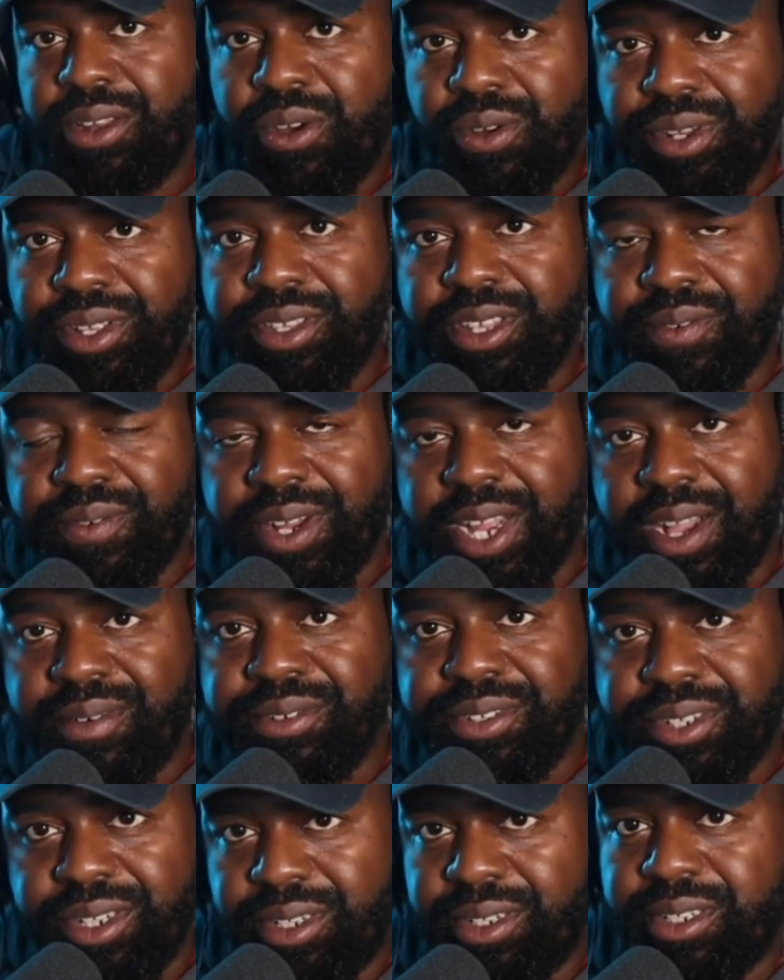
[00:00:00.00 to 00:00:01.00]
All these different
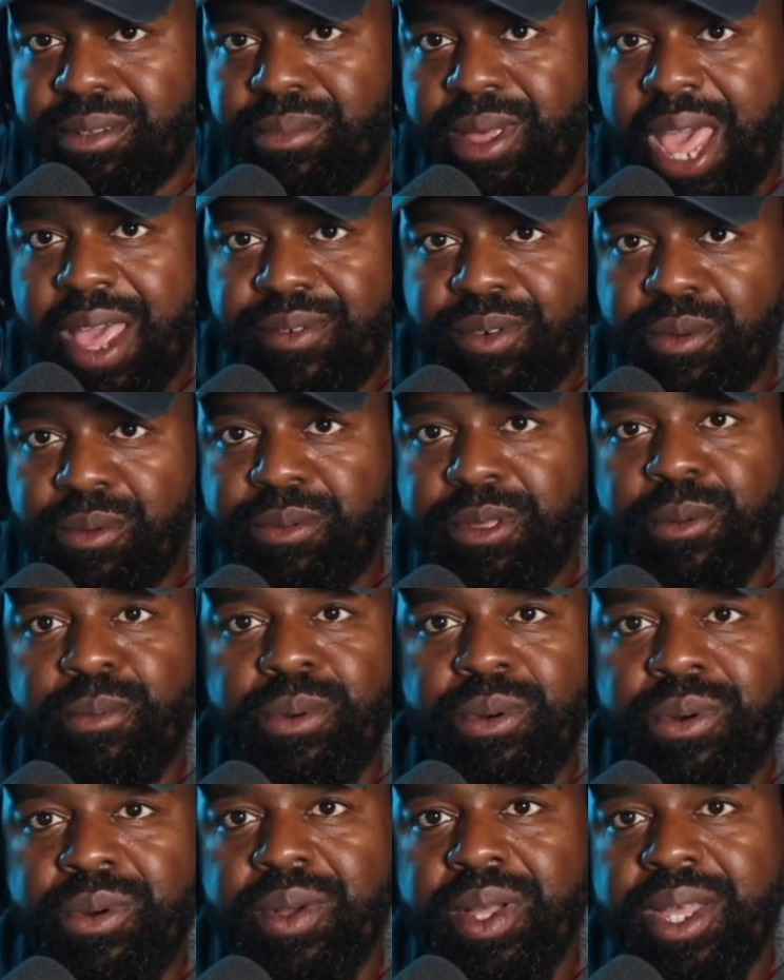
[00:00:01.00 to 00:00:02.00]
conversations I'm having with
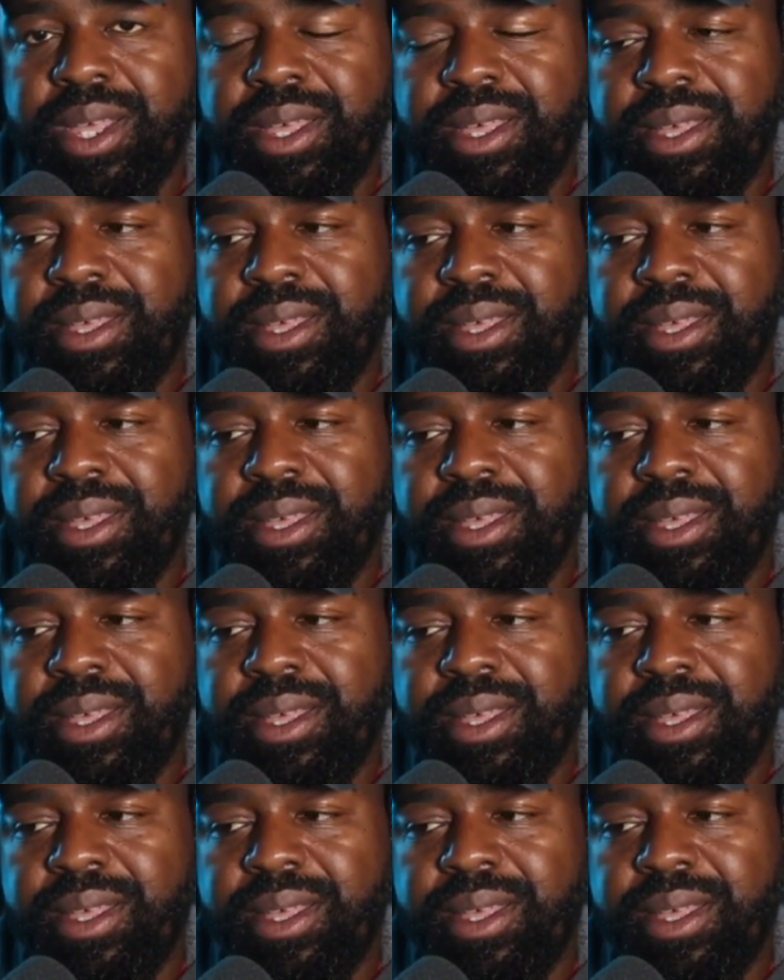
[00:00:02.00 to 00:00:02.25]
people.